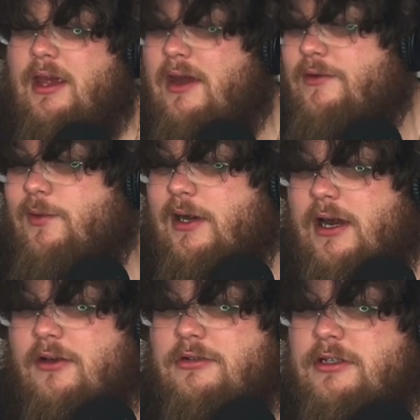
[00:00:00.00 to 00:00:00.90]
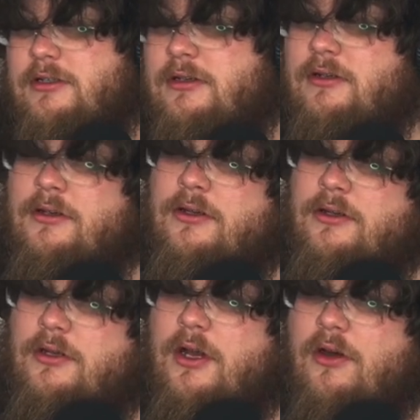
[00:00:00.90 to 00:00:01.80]
Everywhere else,
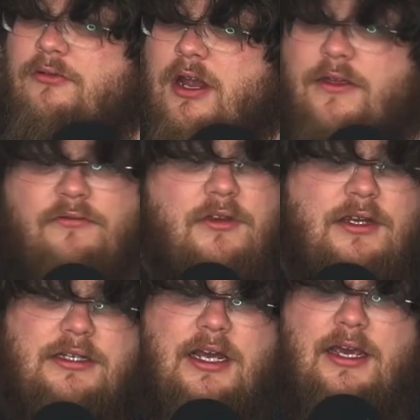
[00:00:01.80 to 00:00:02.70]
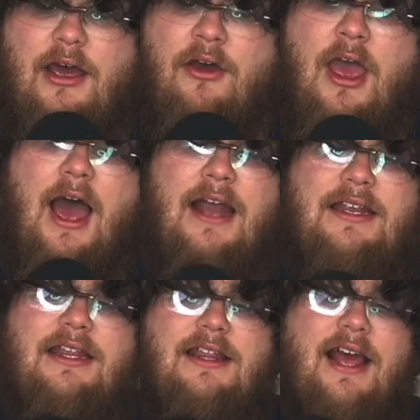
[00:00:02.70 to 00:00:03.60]
you know, nothing really stuck out. I
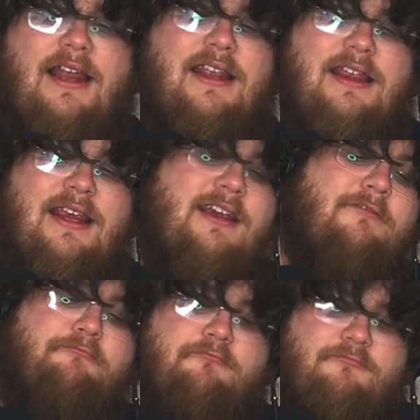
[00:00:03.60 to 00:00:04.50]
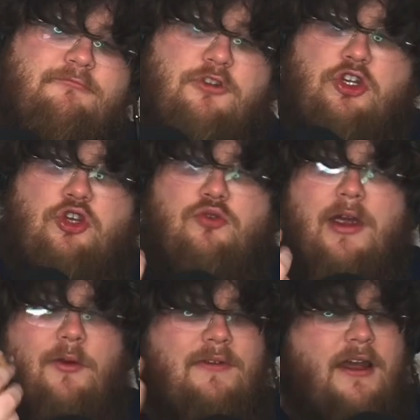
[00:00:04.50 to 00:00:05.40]
did think Hugh
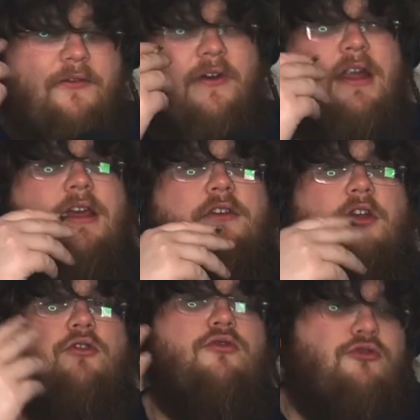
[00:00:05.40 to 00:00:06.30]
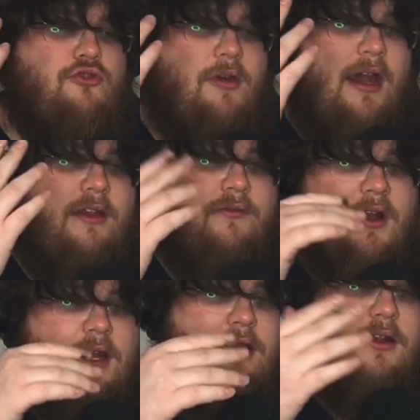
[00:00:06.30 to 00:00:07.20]
Grant was kind of funny. You know, Hugh Grant is funny,